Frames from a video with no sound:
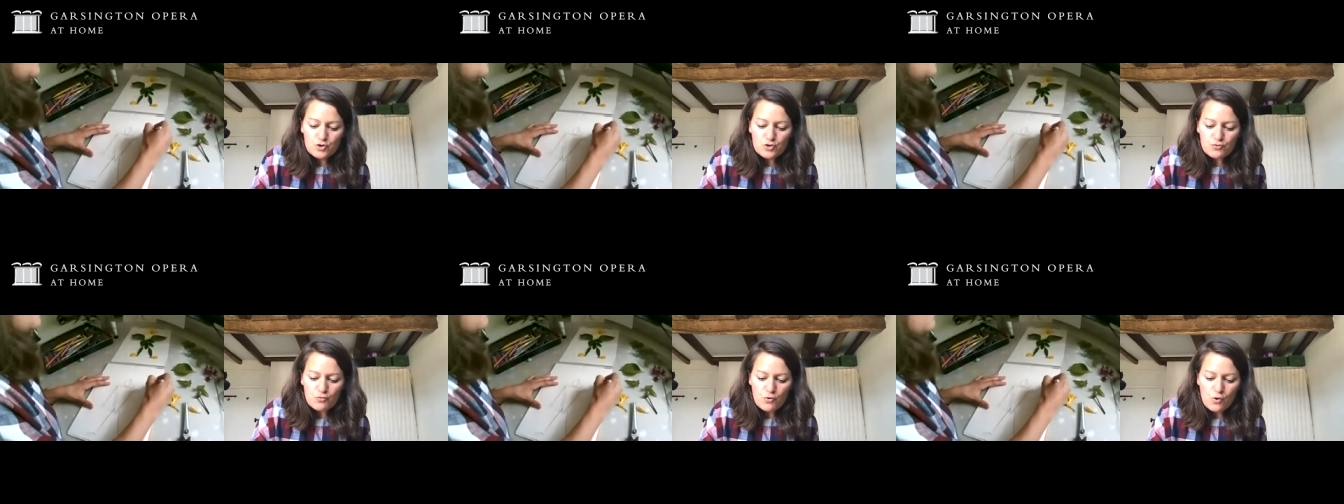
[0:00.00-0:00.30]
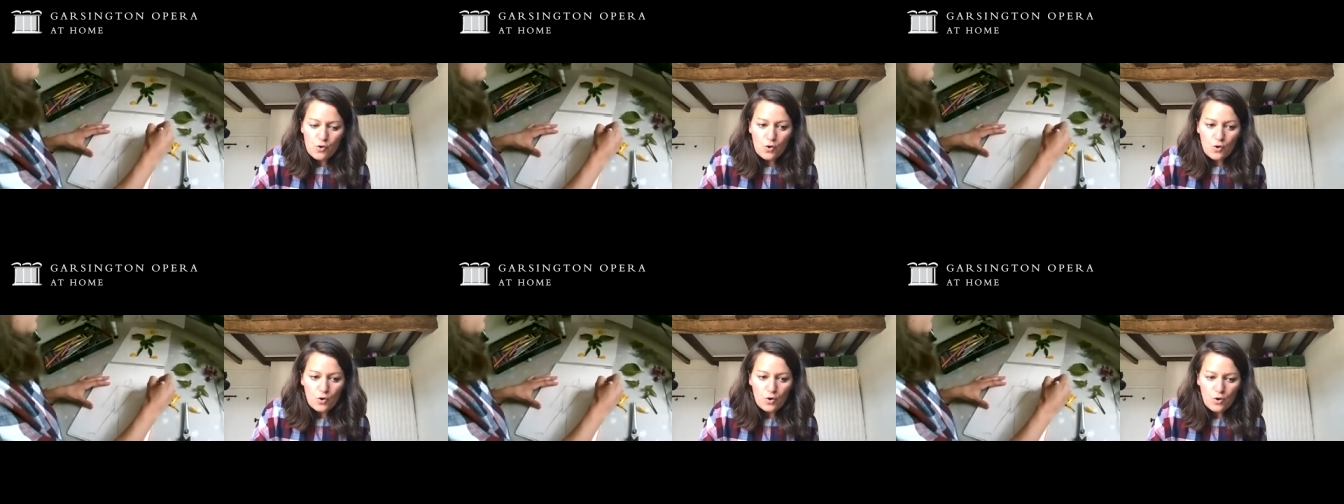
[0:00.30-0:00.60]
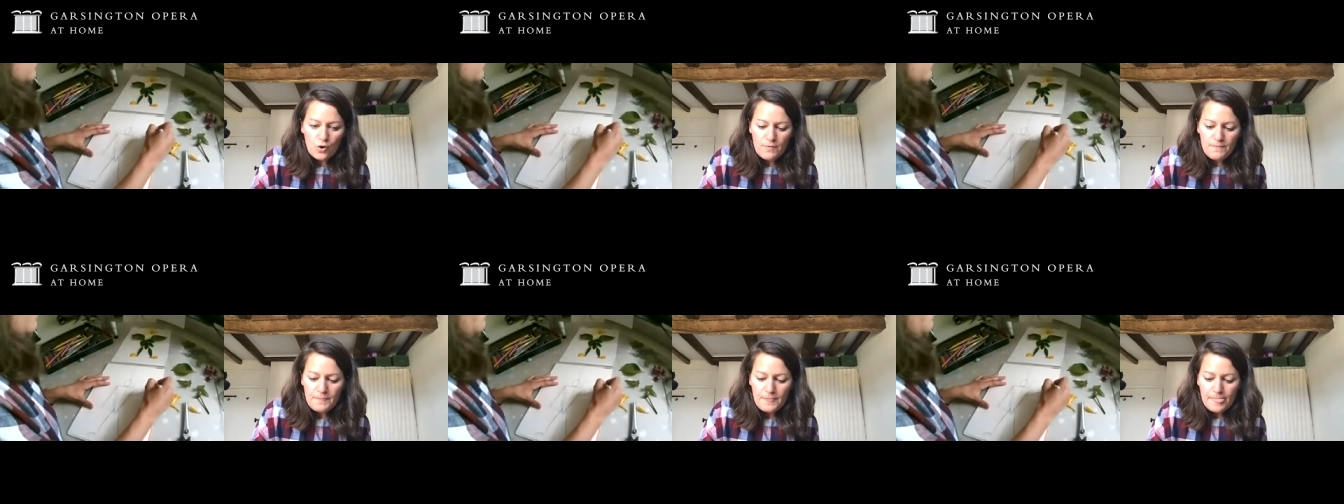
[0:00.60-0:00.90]

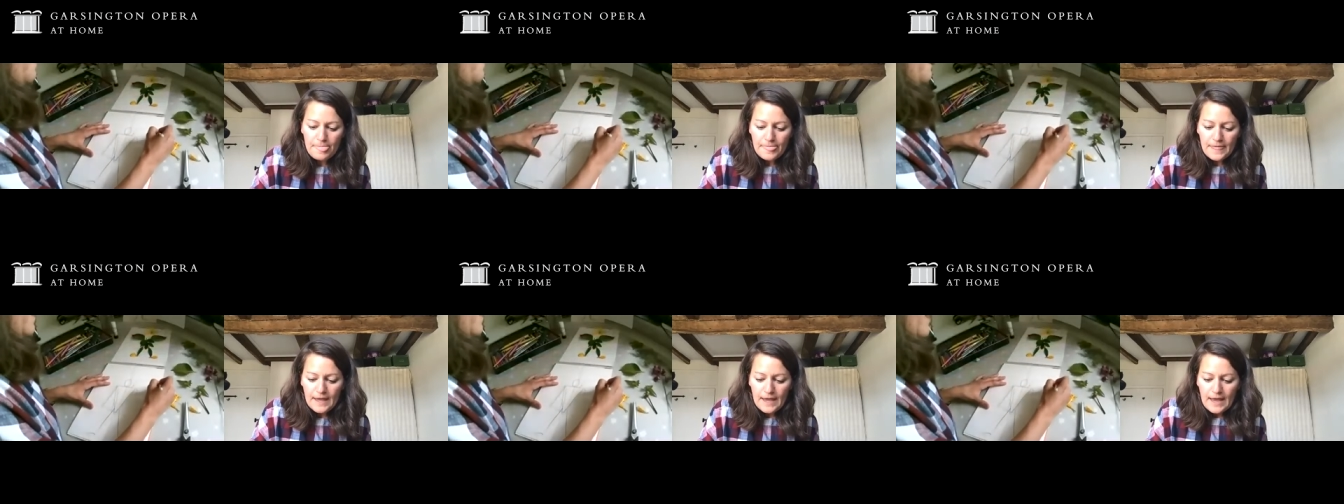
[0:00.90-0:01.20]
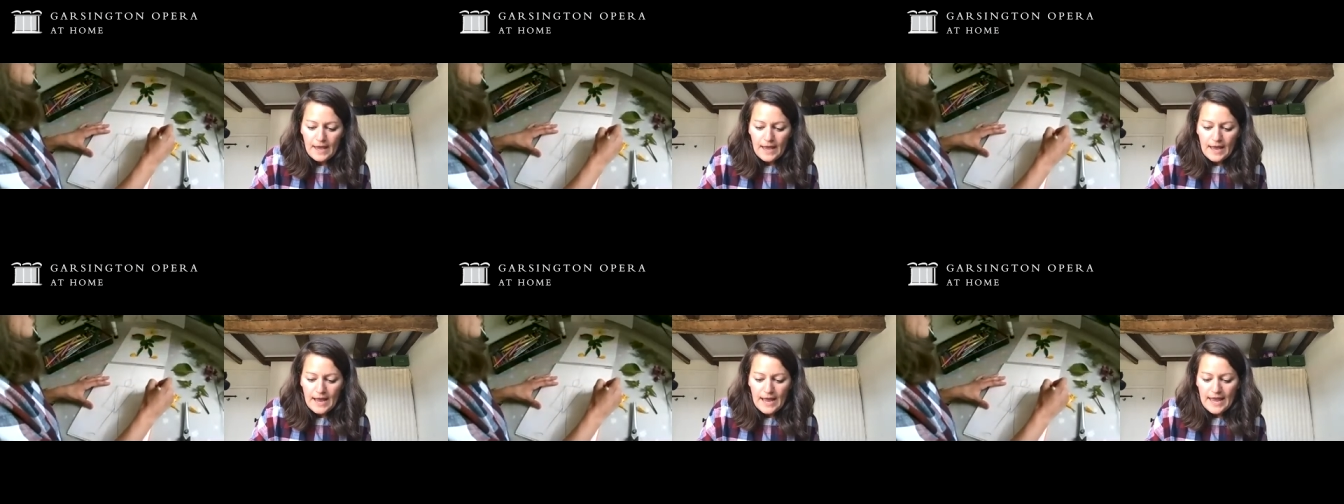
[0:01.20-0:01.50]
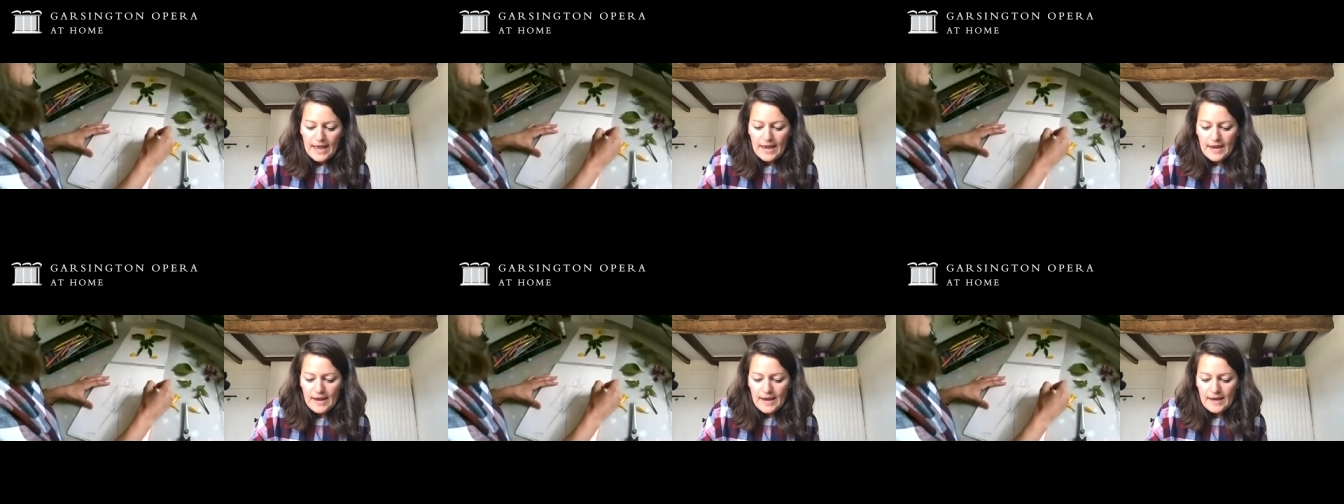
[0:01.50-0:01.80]
draw
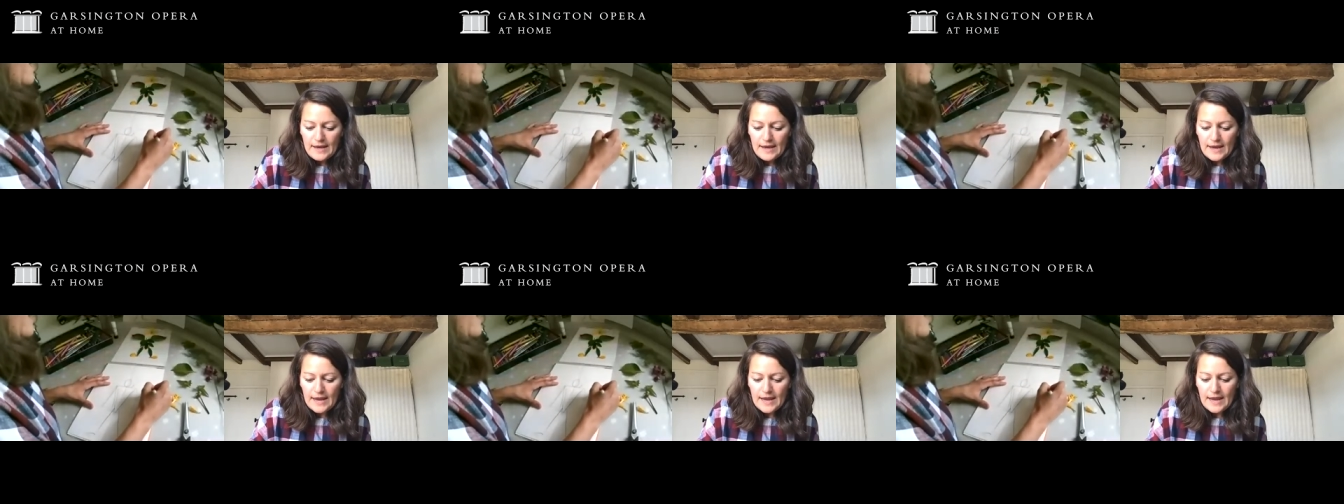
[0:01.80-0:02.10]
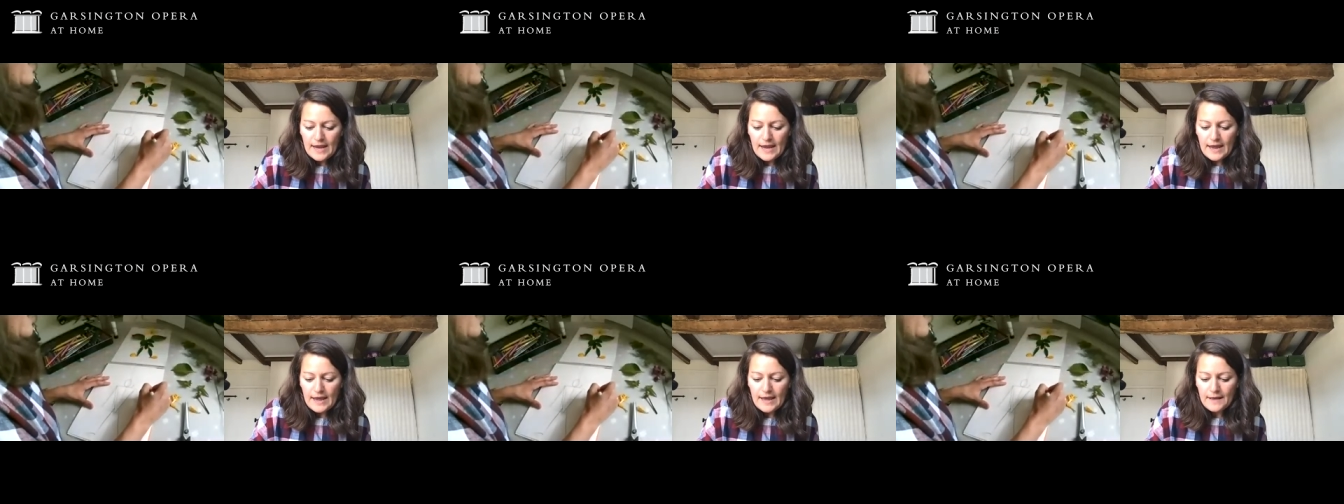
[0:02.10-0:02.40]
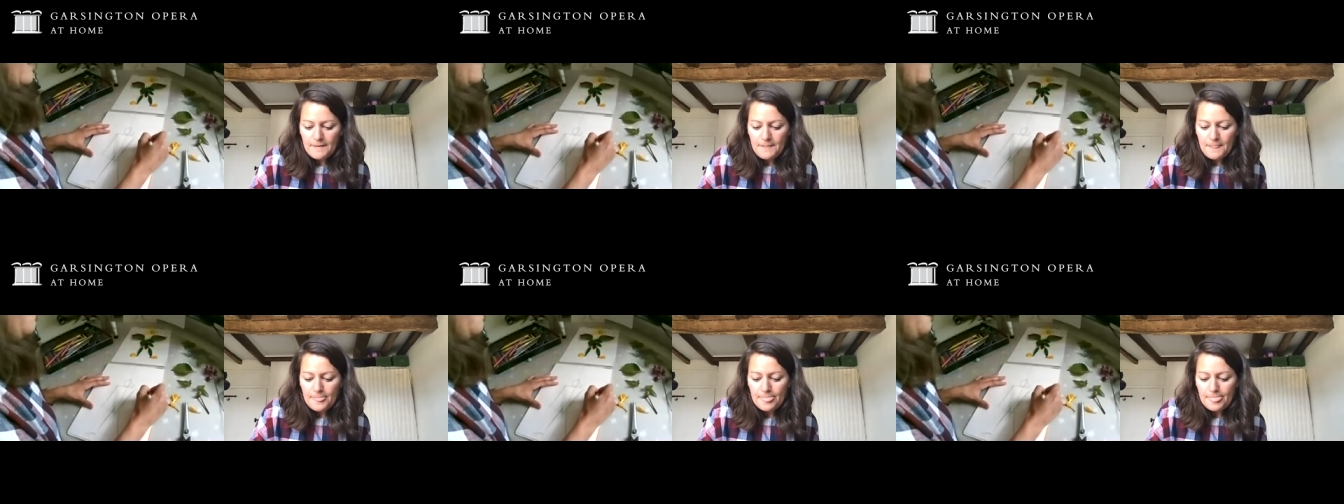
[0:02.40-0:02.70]
in
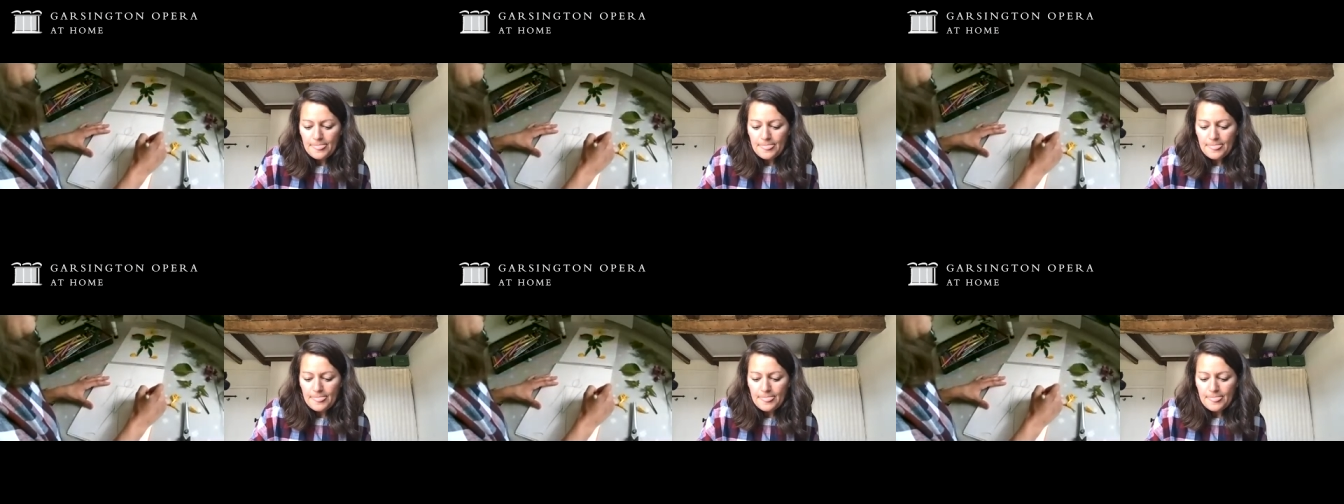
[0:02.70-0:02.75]
here